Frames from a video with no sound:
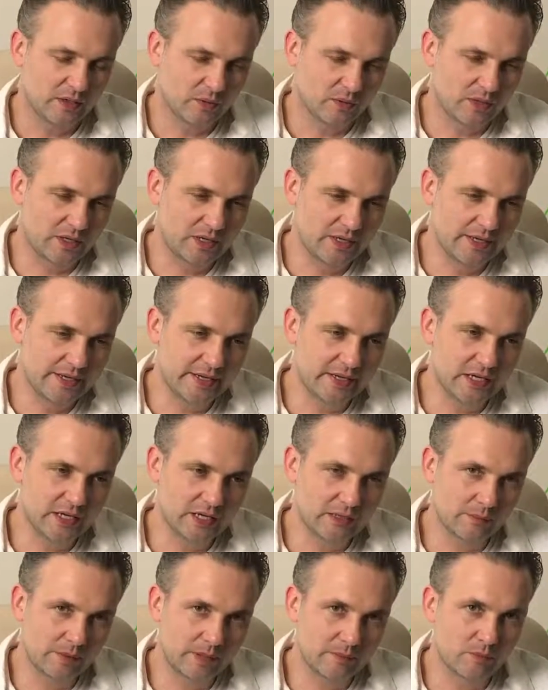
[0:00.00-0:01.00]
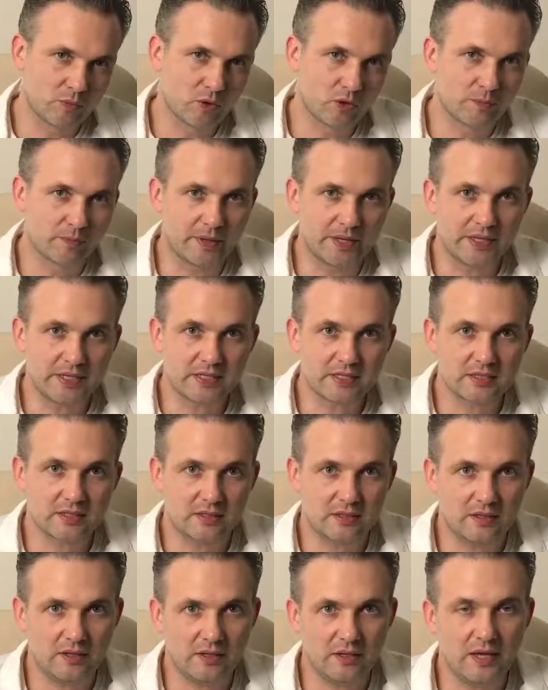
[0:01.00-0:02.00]
know, a little bit more bass,
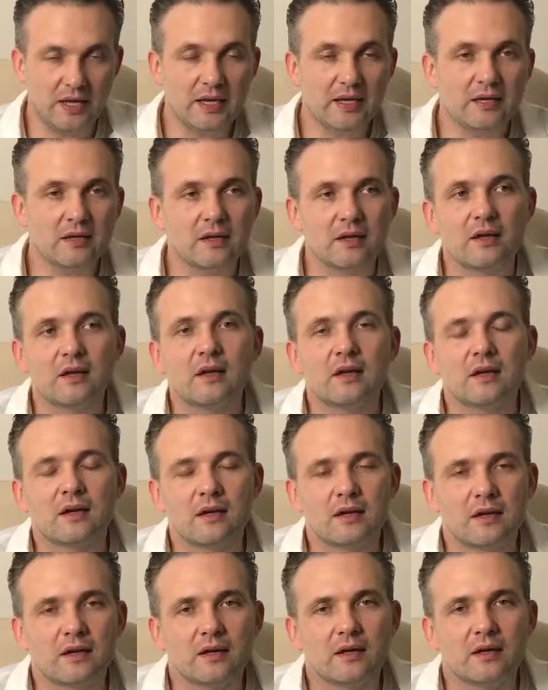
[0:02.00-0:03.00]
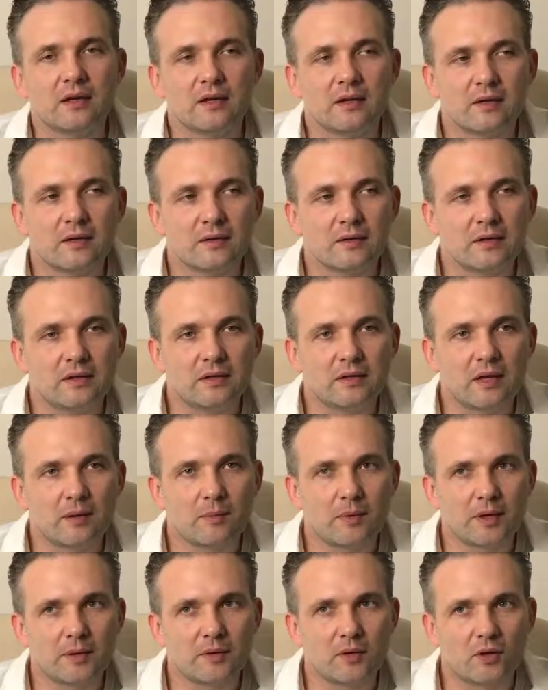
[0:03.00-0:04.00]
and that
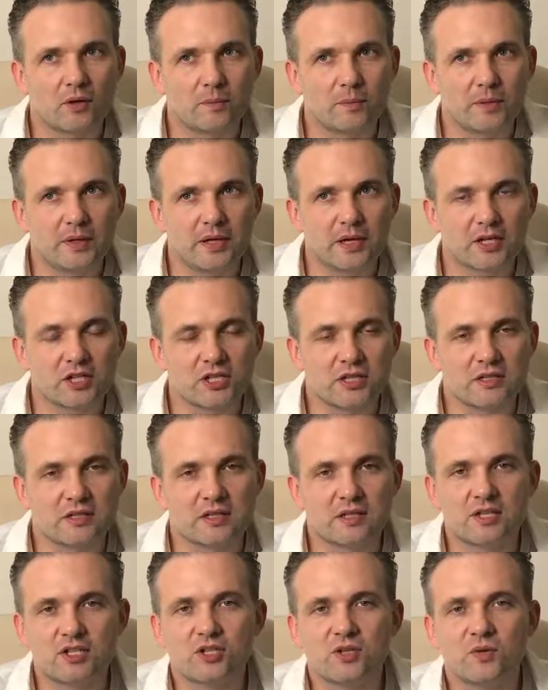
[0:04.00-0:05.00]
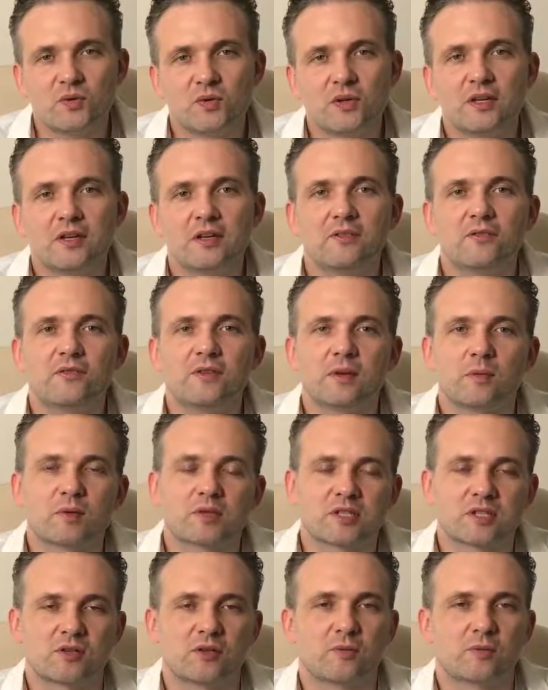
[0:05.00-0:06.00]
might not be actually the issue. If there
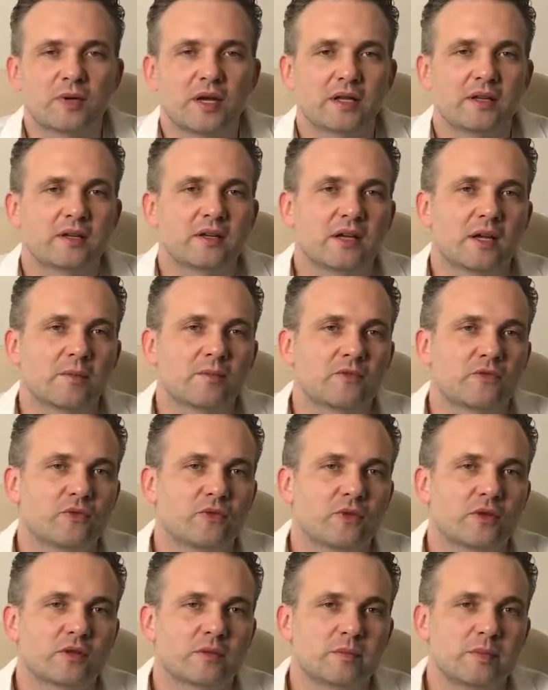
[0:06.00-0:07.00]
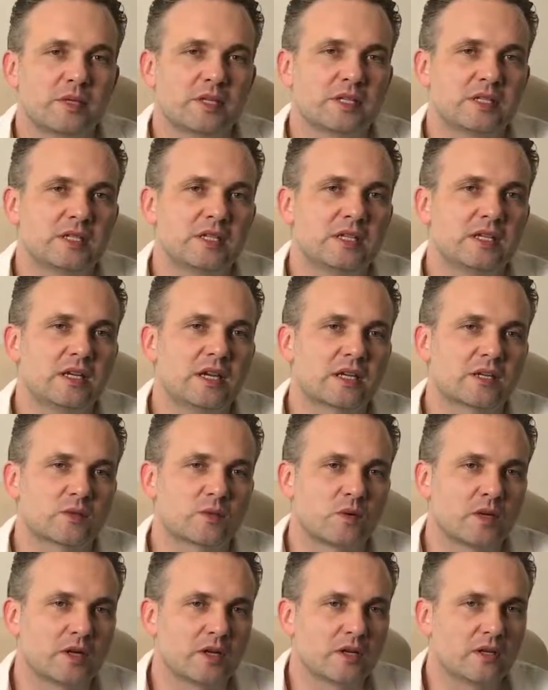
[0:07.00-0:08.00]
was a companion app for the PC as
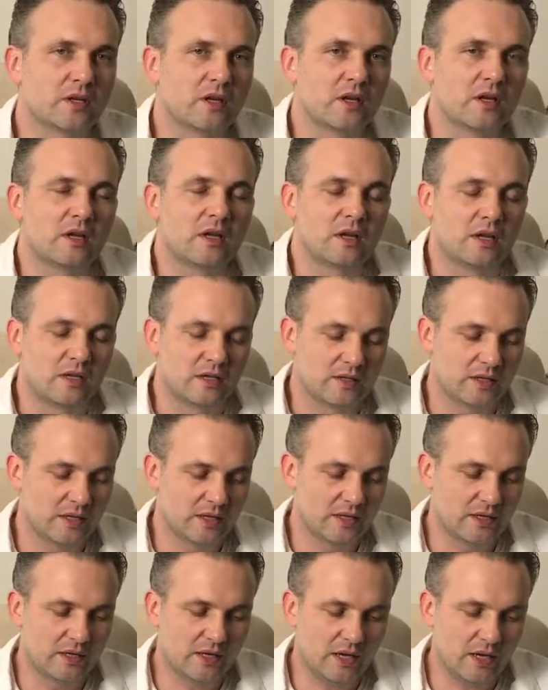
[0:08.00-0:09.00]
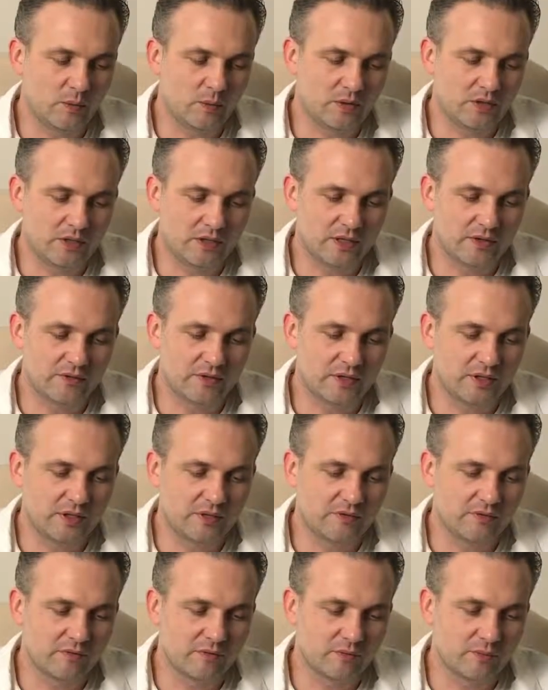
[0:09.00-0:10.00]
well, then I would give it
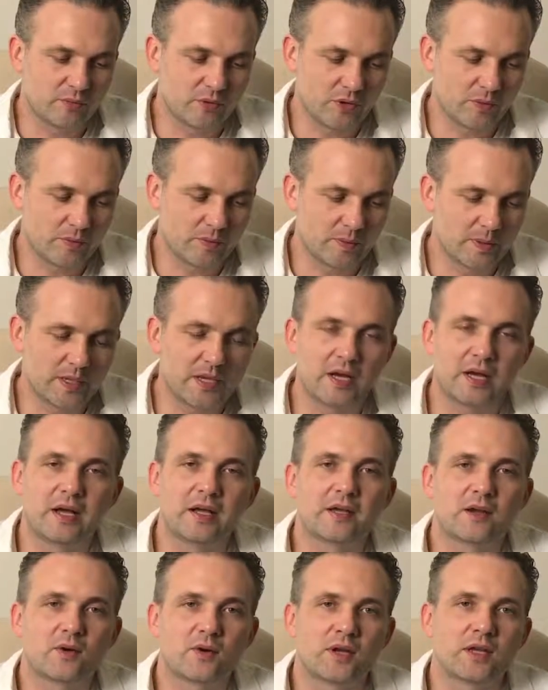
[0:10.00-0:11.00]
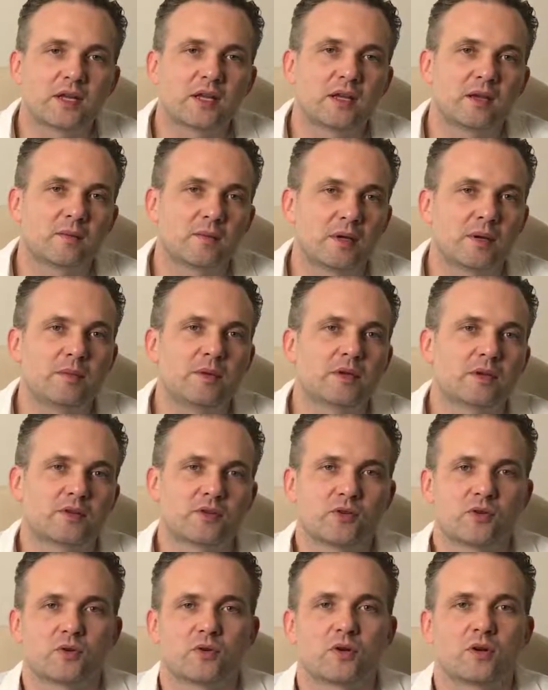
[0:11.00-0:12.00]
even probably a higher rating, maybe a
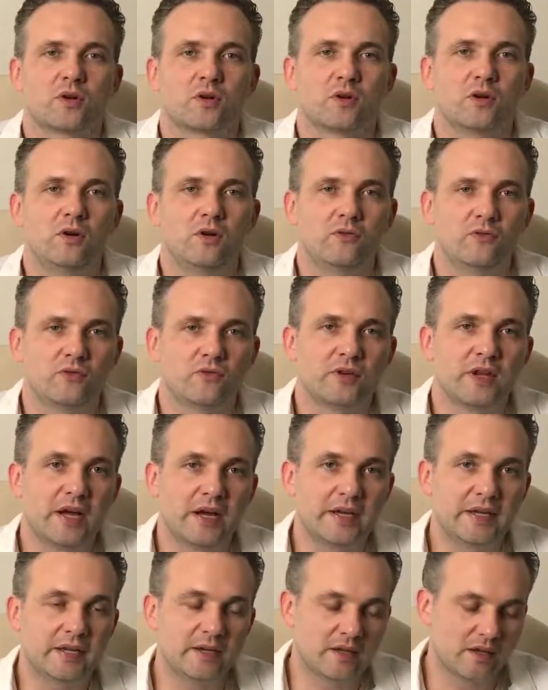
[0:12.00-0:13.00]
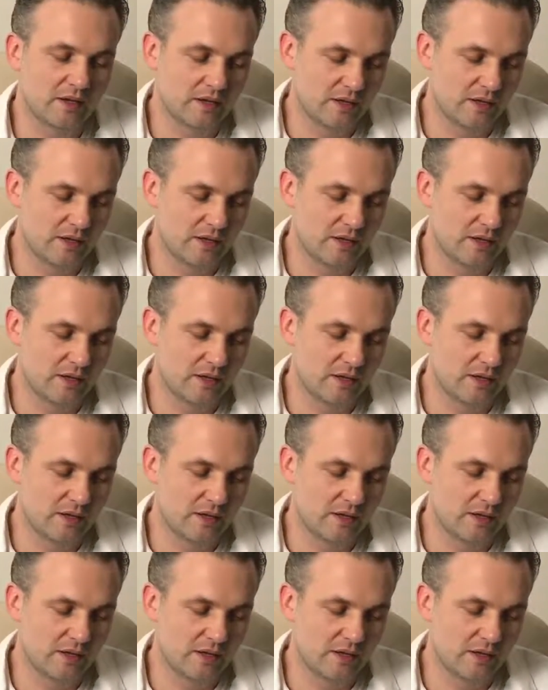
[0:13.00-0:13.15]
total of 9.